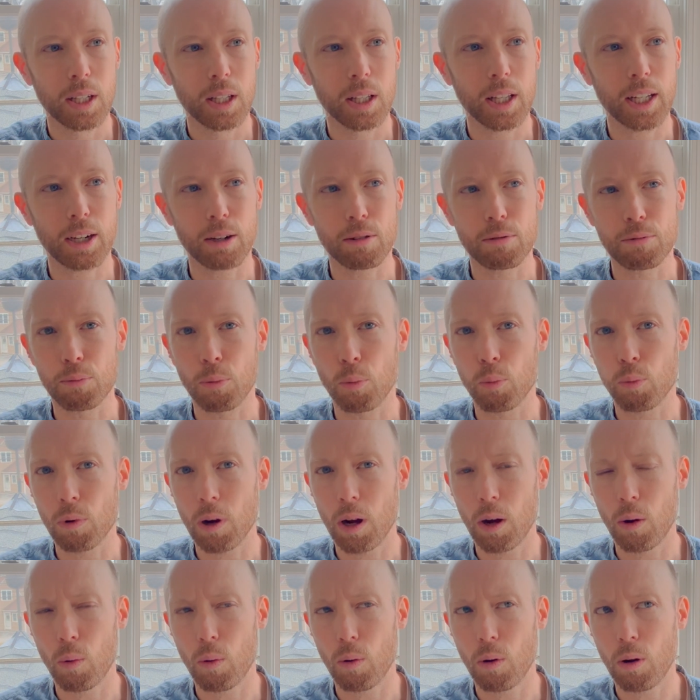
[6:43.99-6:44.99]
like a
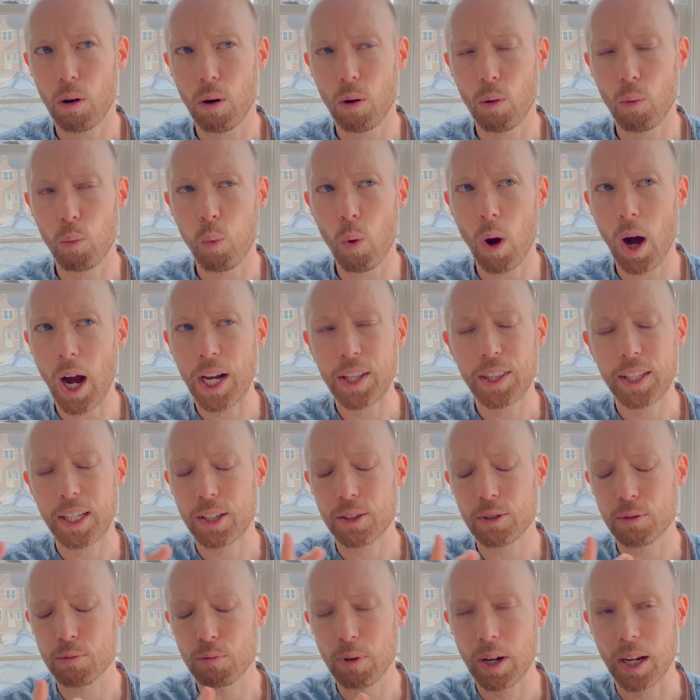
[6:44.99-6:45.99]
wine that
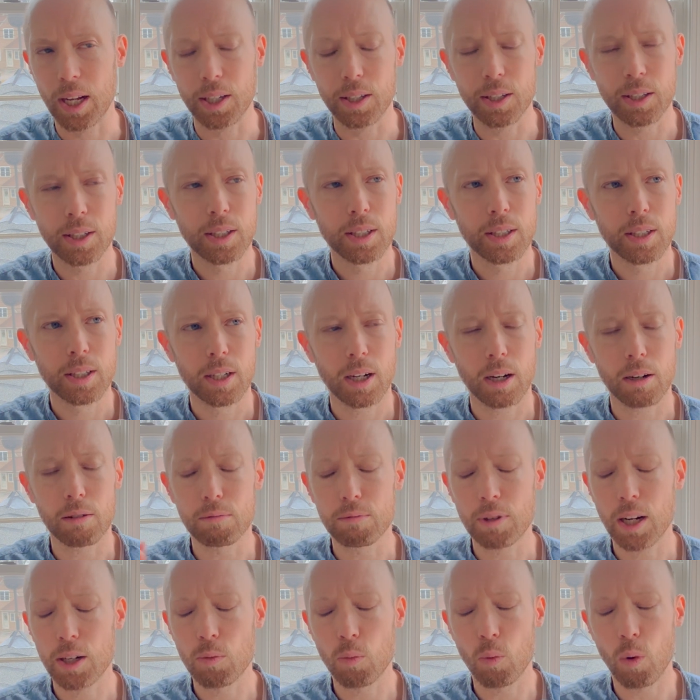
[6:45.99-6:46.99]
is red, a
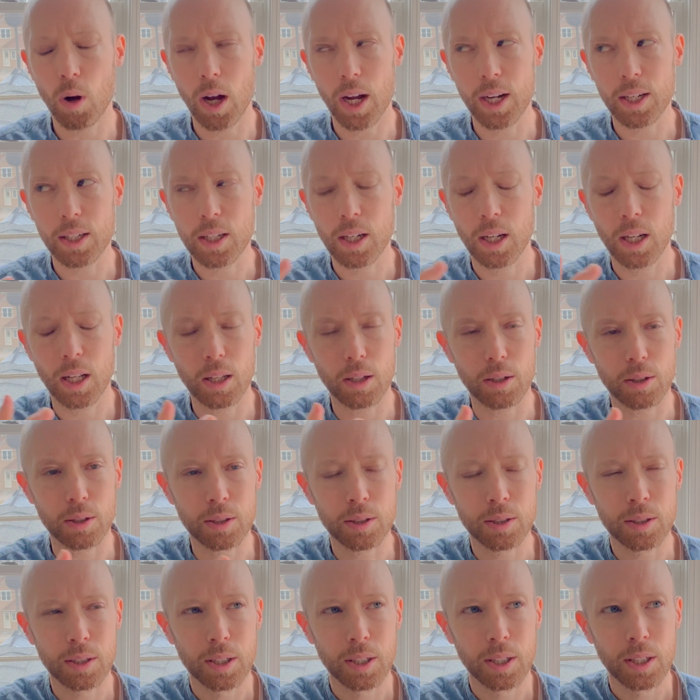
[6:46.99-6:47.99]
red wine
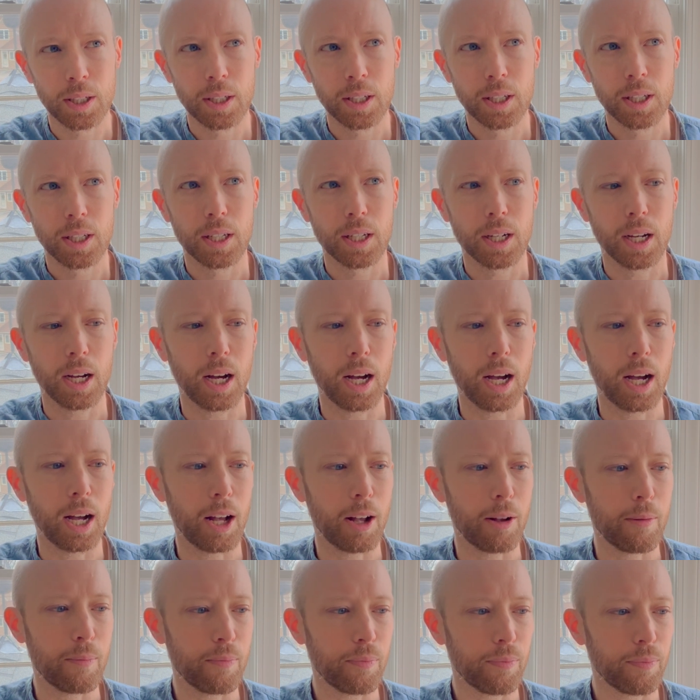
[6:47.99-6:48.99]
color
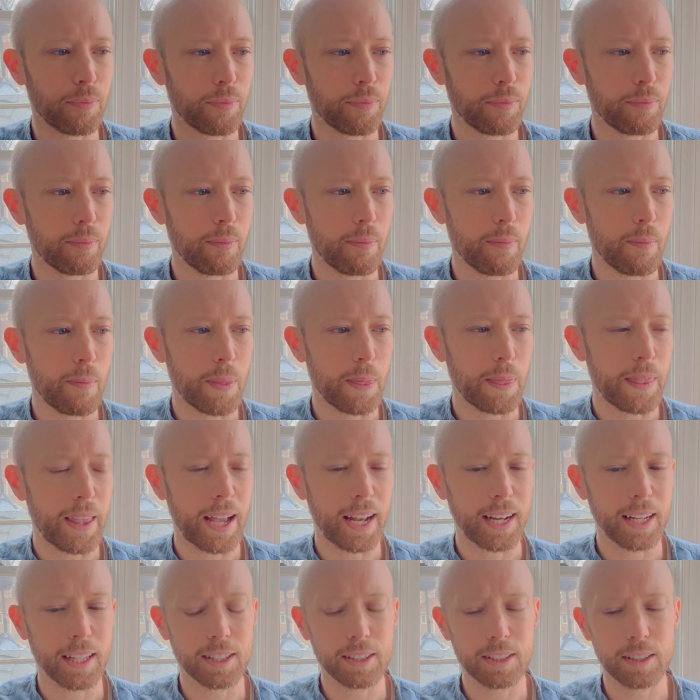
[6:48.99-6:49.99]

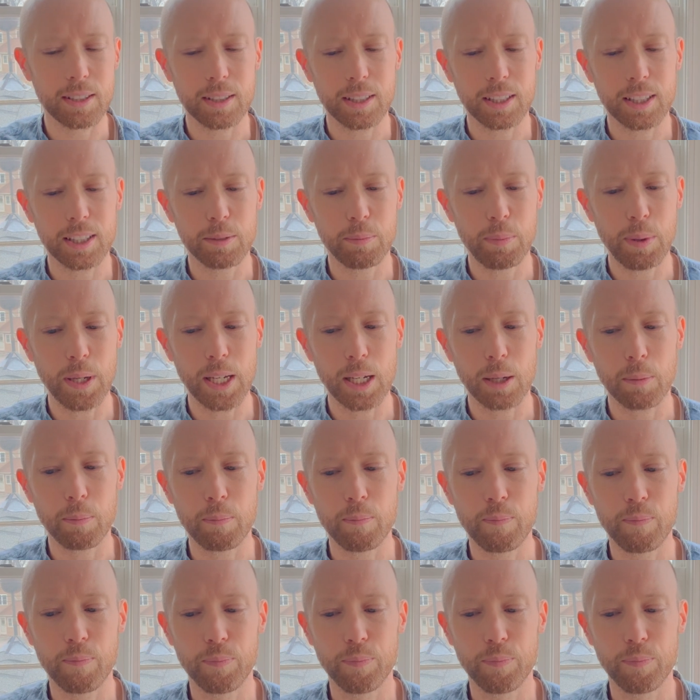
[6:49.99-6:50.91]
that is being